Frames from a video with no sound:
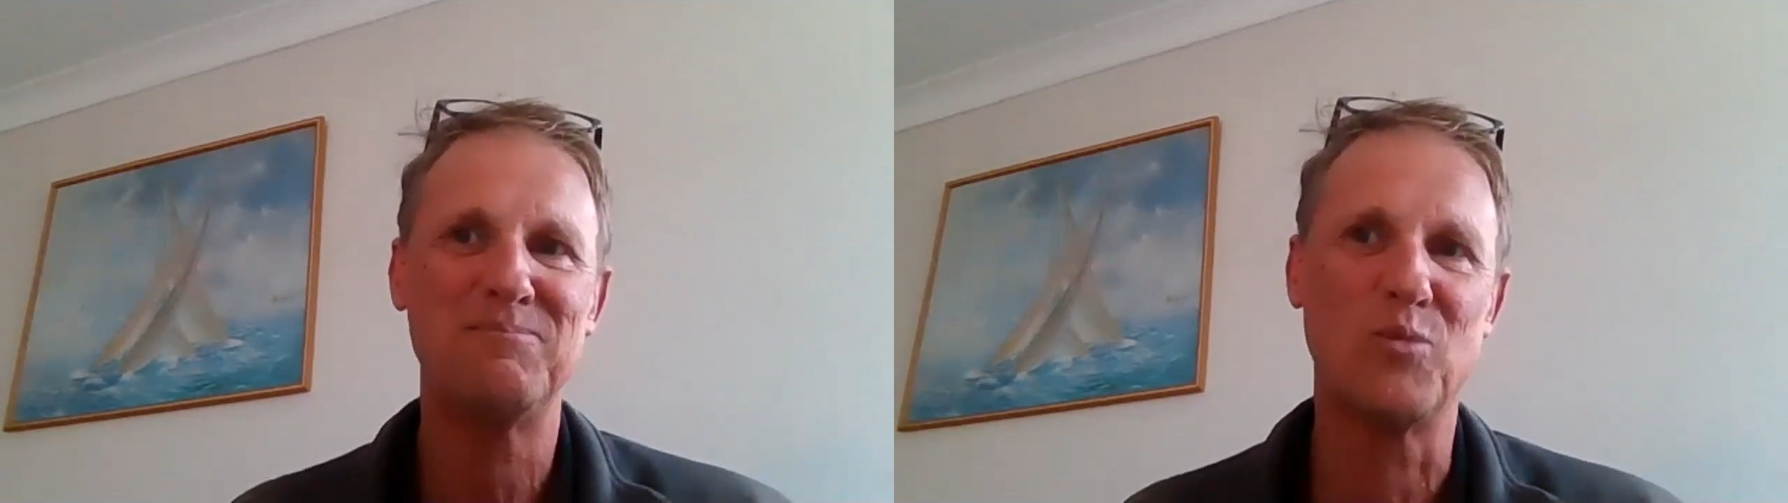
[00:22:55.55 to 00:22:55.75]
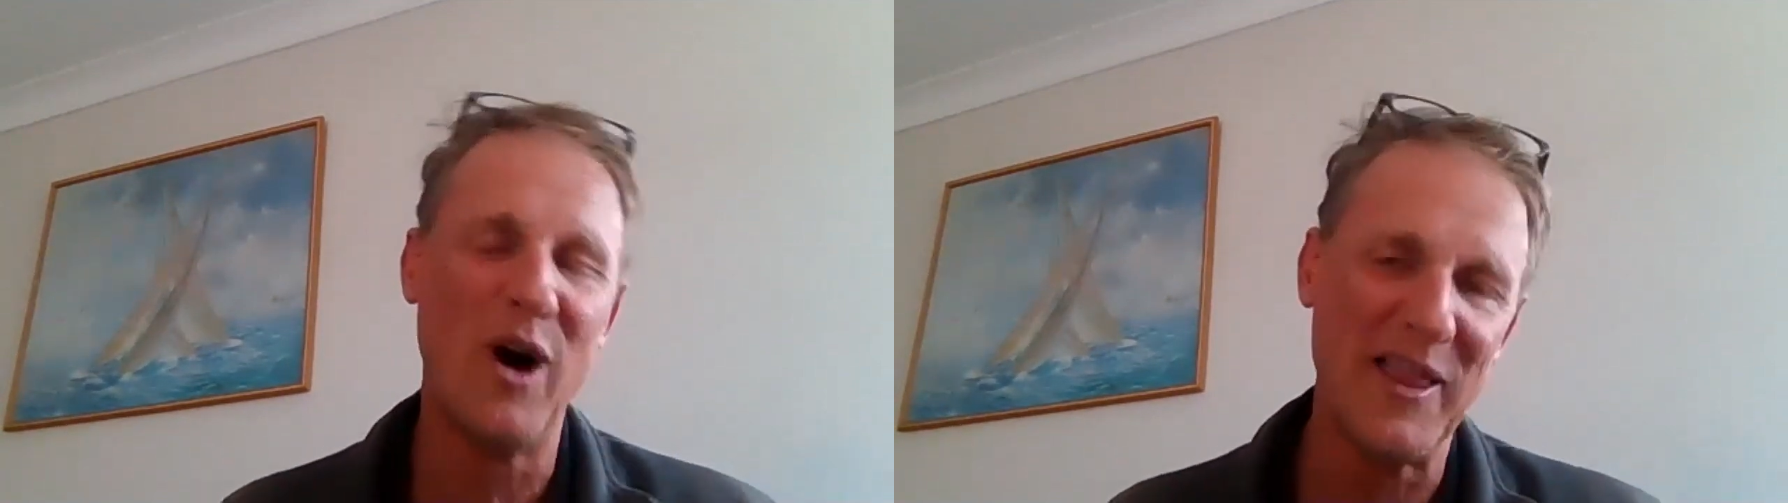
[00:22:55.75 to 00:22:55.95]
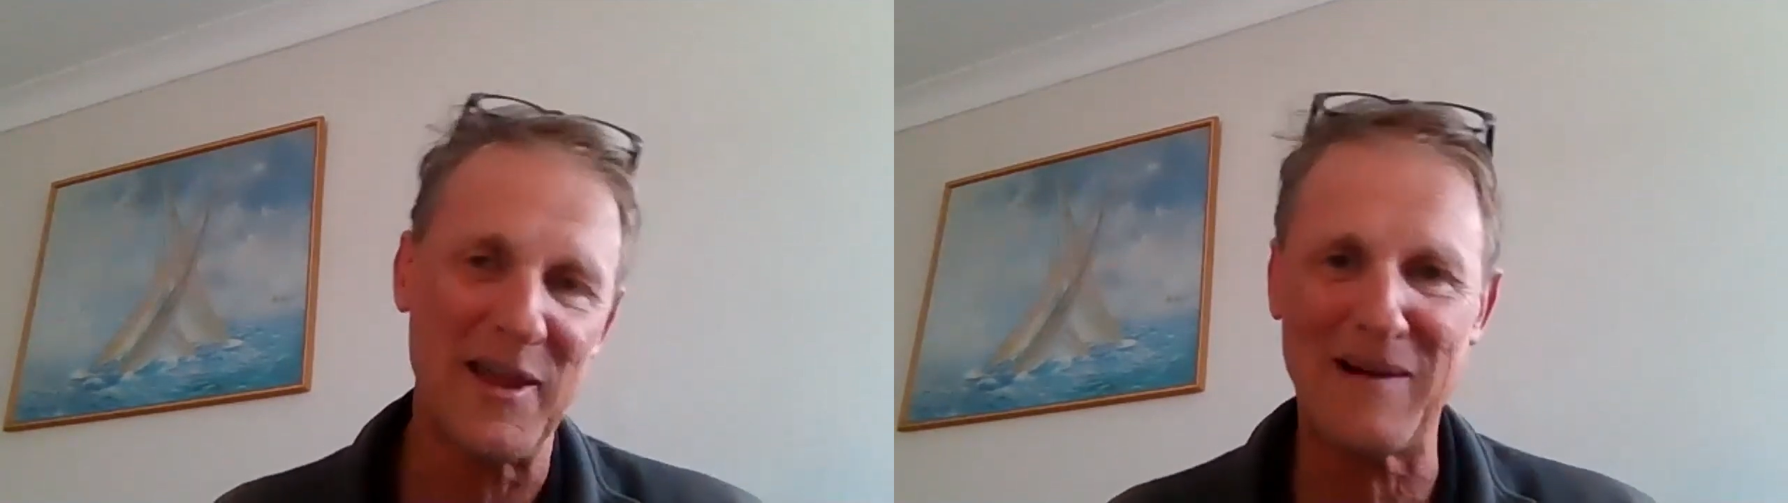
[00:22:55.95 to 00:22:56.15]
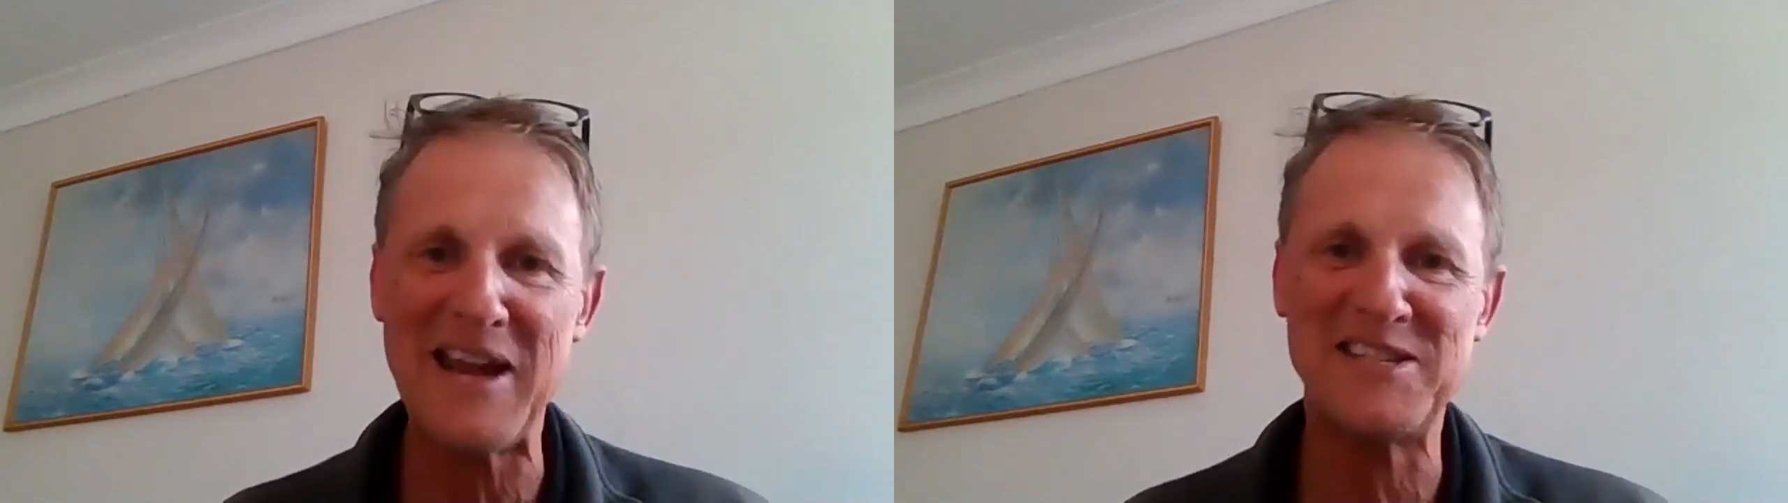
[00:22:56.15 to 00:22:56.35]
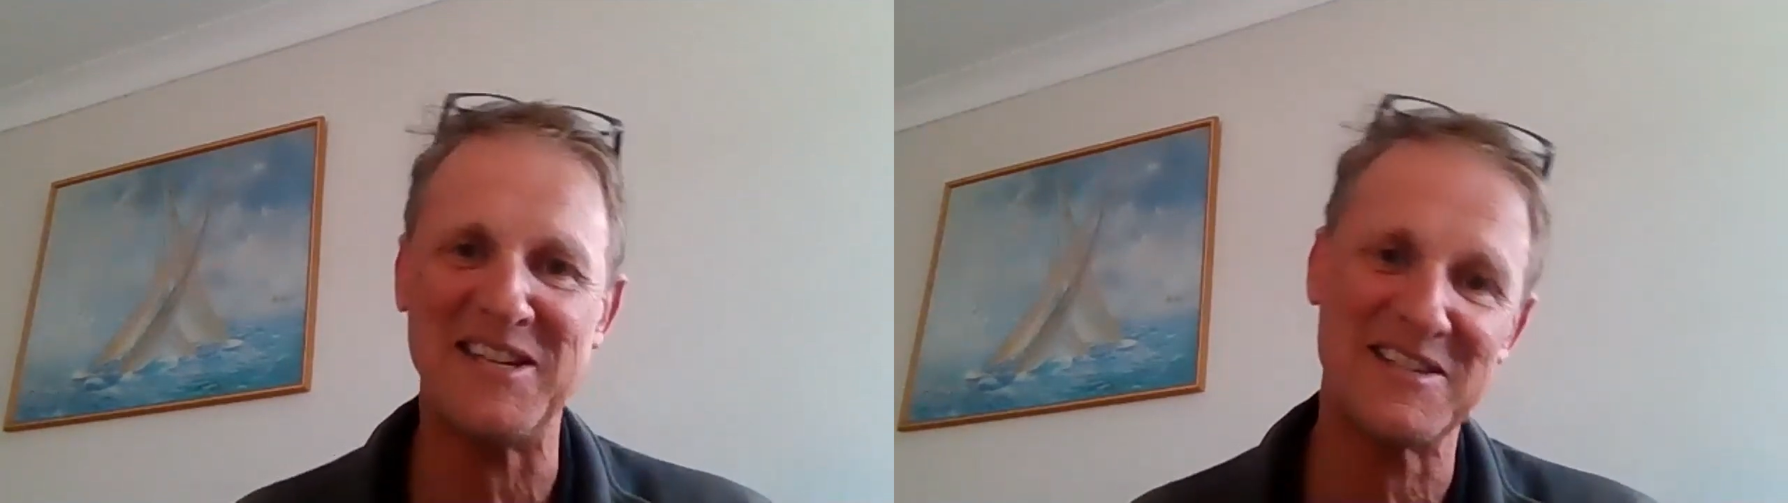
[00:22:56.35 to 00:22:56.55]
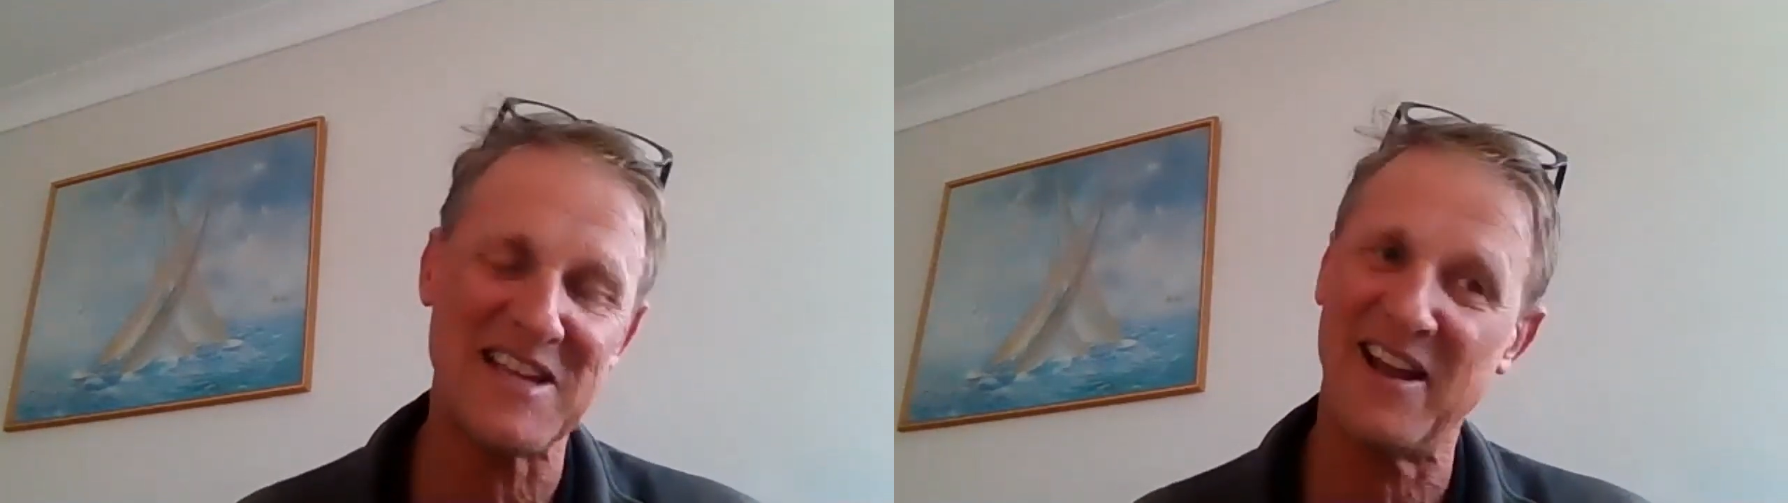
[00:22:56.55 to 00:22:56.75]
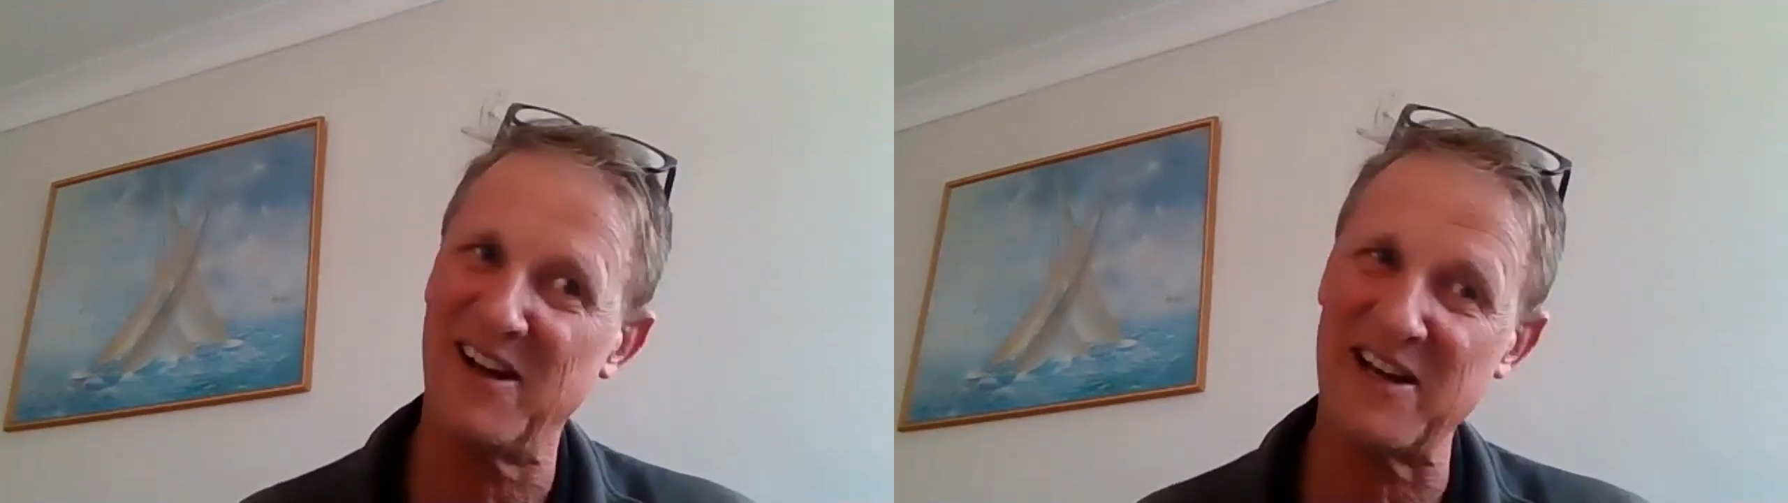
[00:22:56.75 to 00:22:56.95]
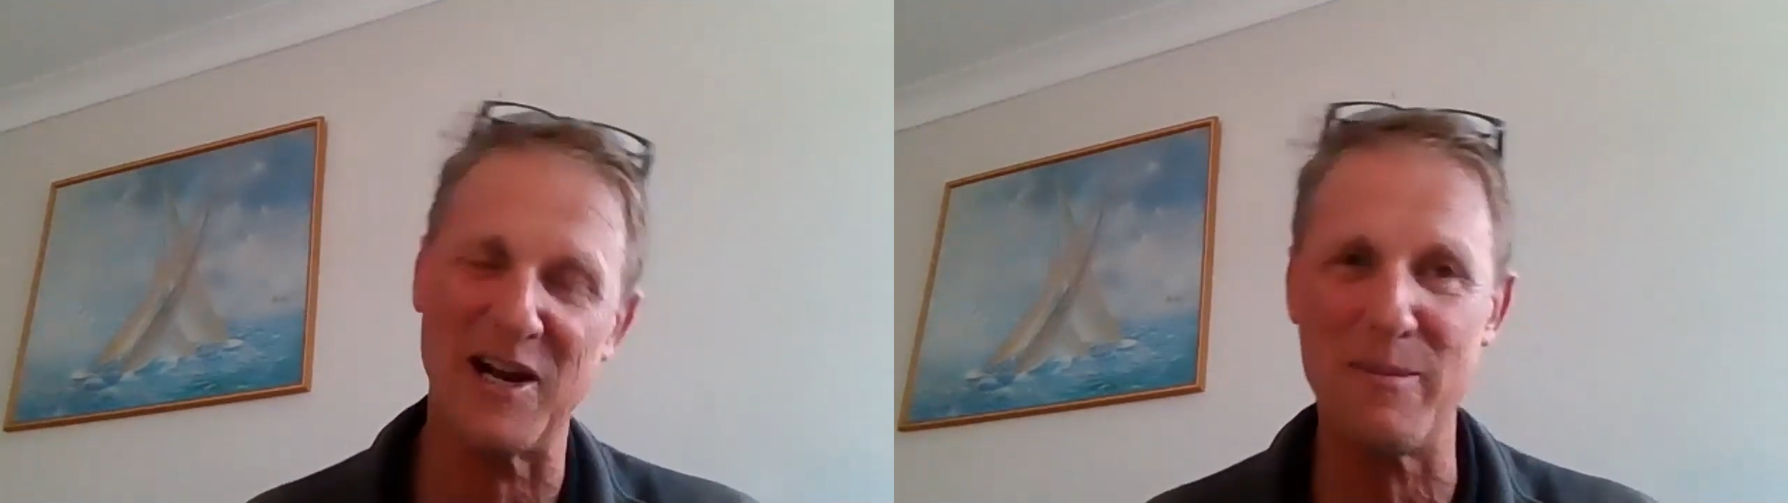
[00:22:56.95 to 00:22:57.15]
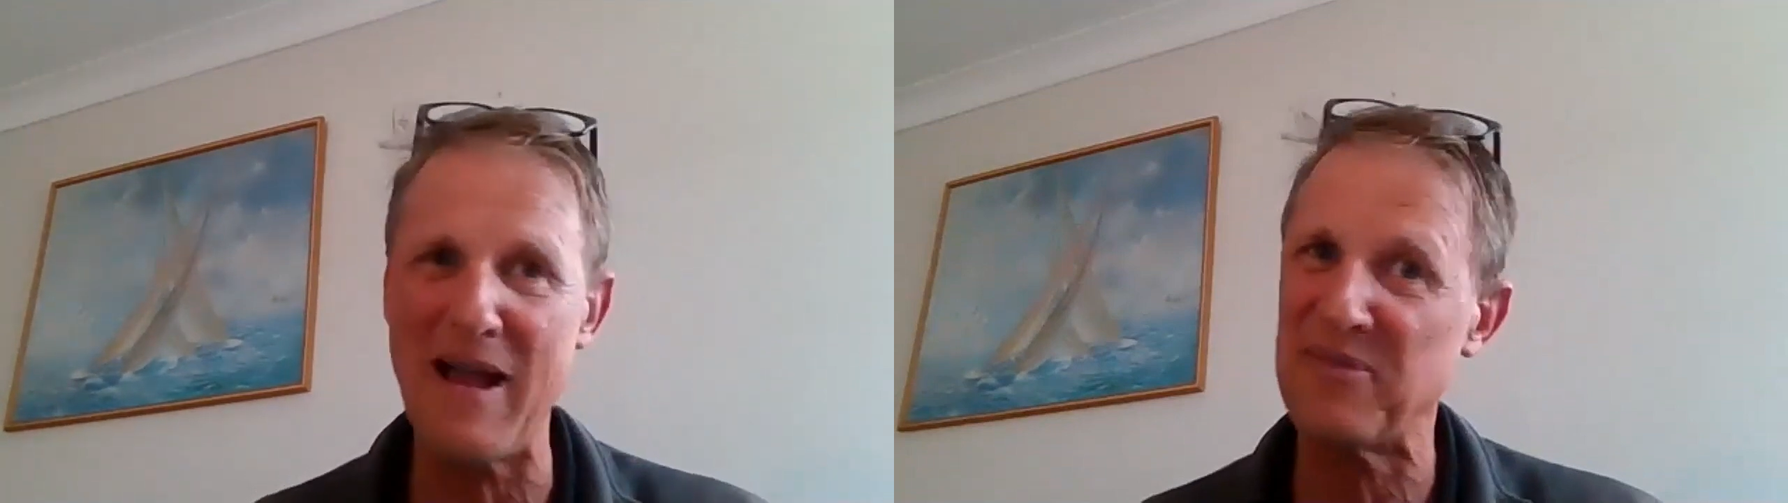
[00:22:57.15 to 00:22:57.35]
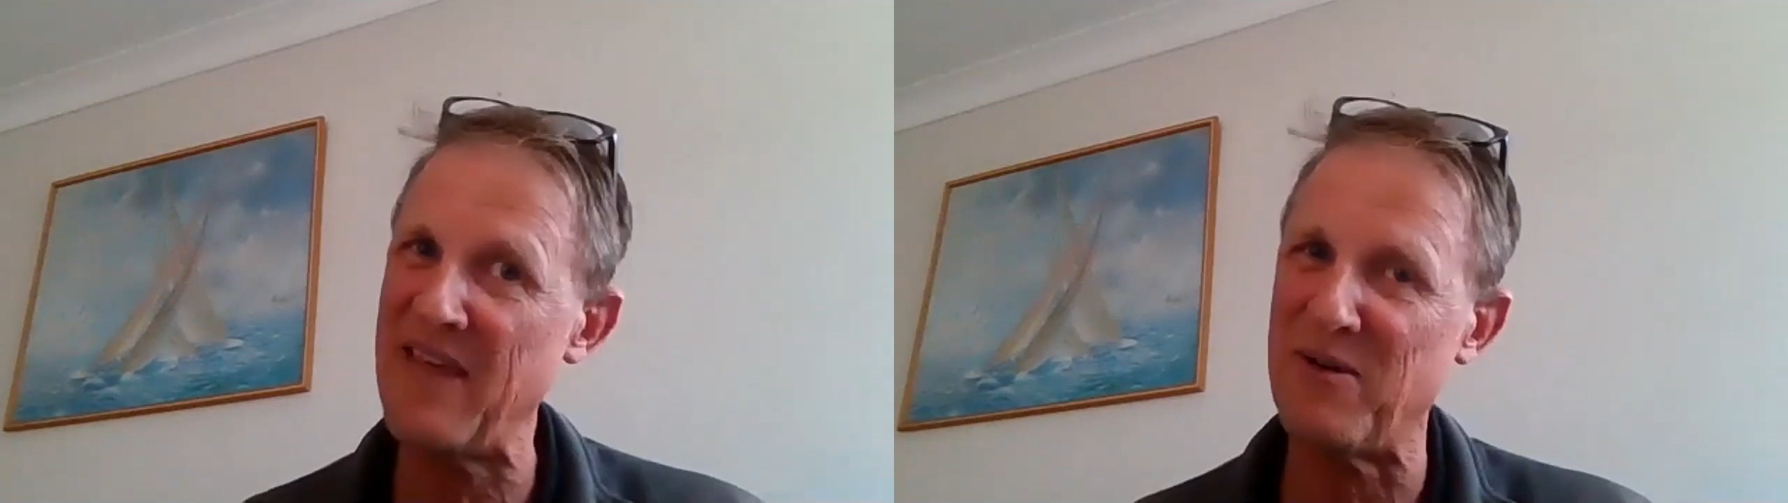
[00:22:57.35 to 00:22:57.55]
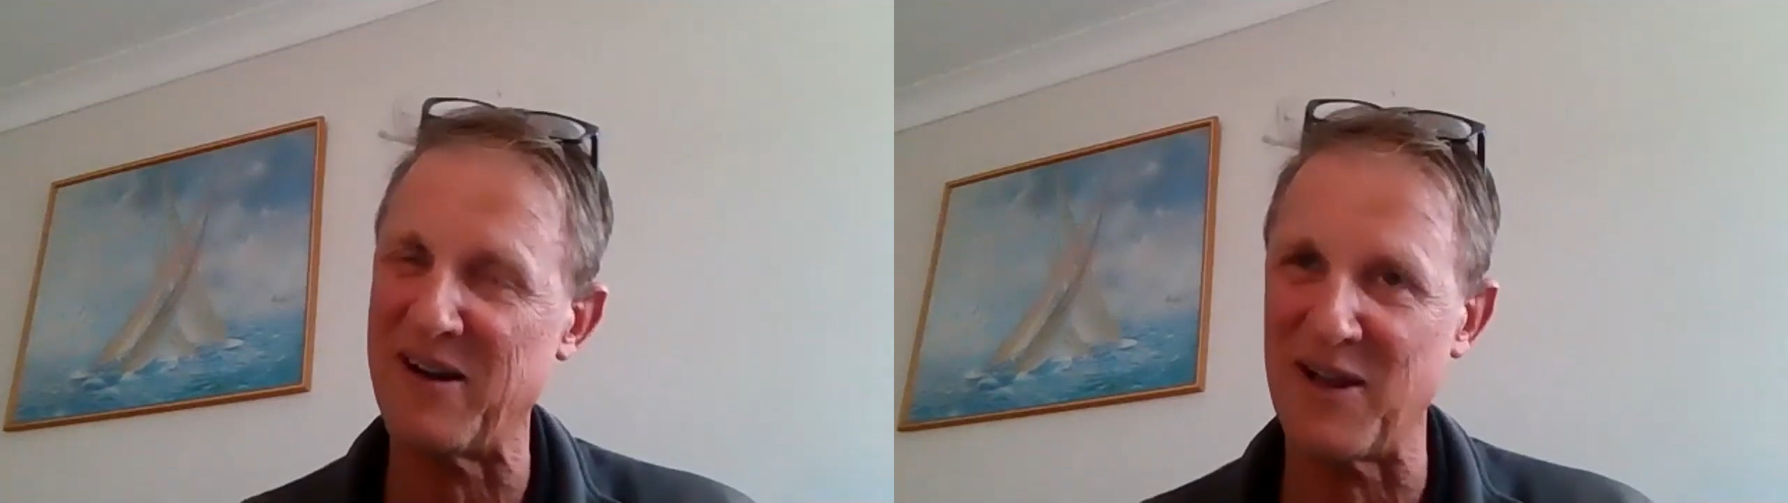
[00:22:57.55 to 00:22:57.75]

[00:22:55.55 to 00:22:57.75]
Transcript: while they're racing, say, I don't know about that one.